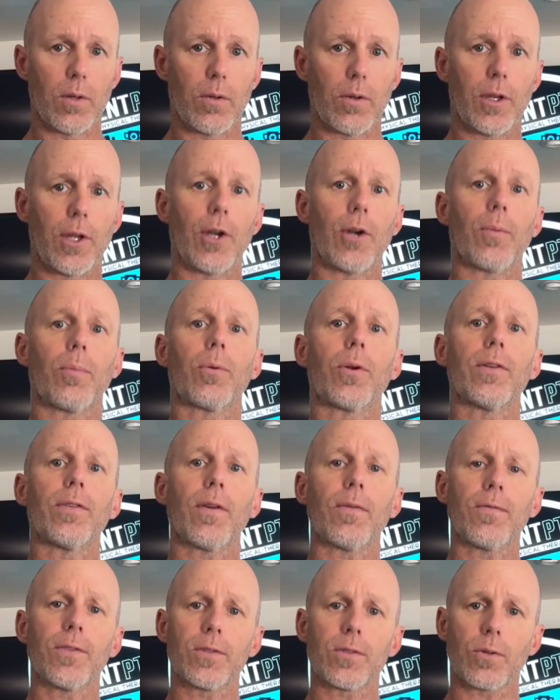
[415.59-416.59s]
Here at
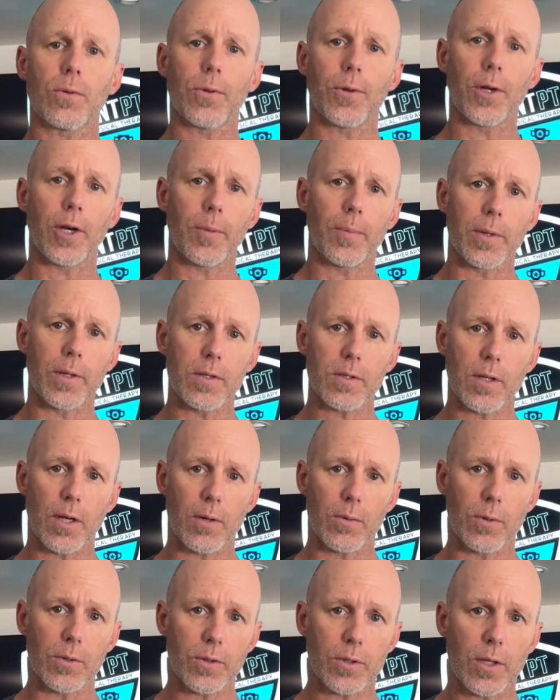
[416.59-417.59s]
Prevent Physical Therapy in Santa
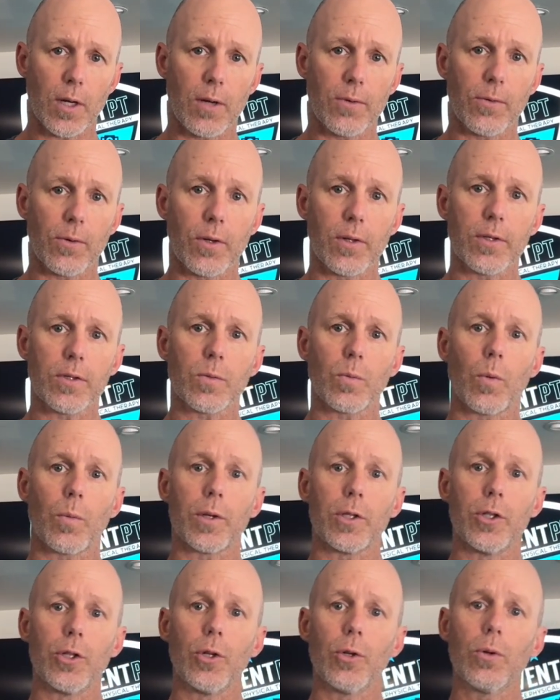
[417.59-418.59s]
Rosa, California, this is what we
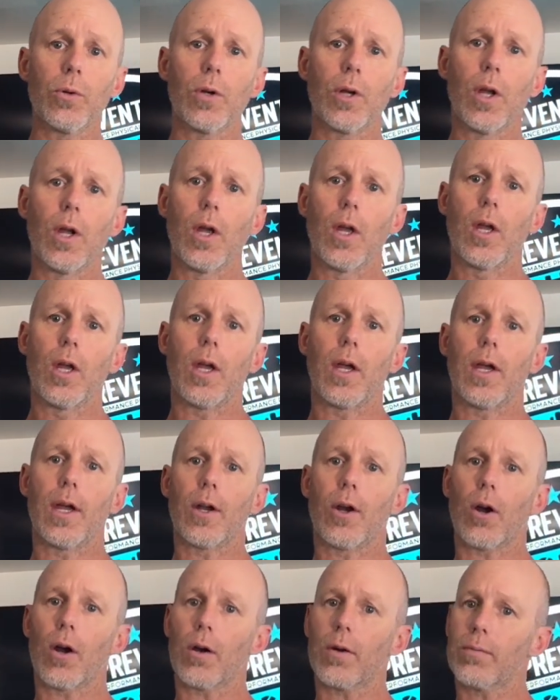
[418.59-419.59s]
do, and
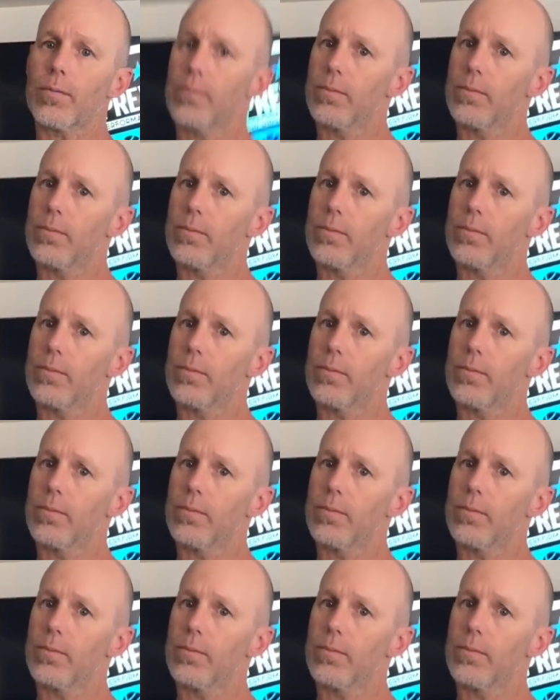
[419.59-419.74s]
our